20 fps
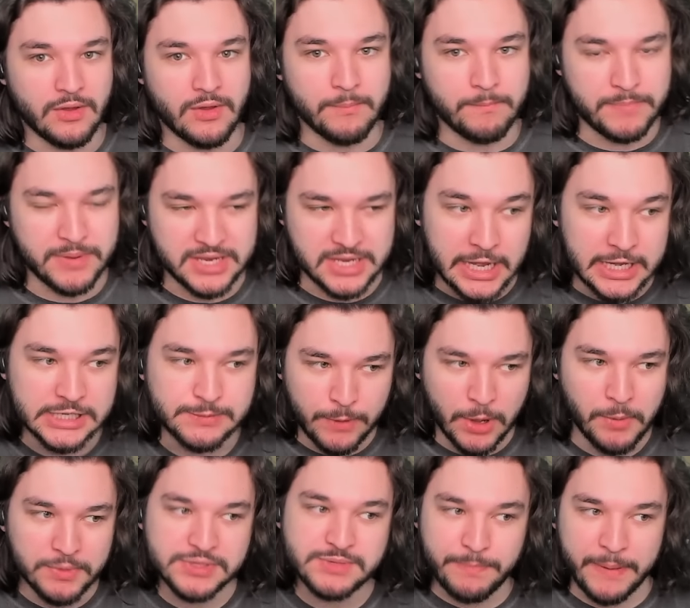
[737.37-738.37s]
because
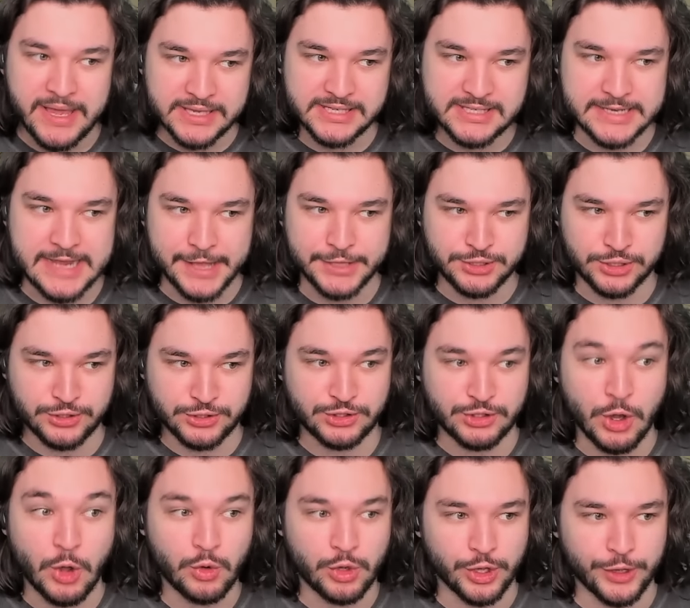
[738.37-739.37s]
Boba's base stats are
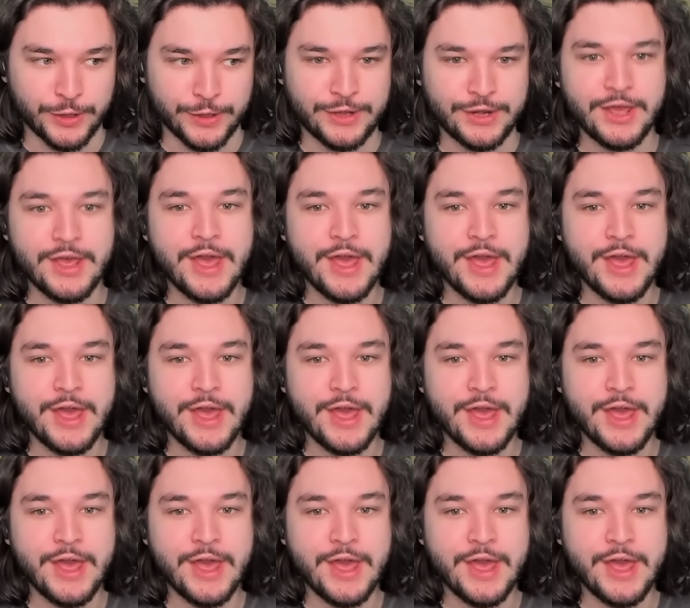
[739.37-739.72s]
so good,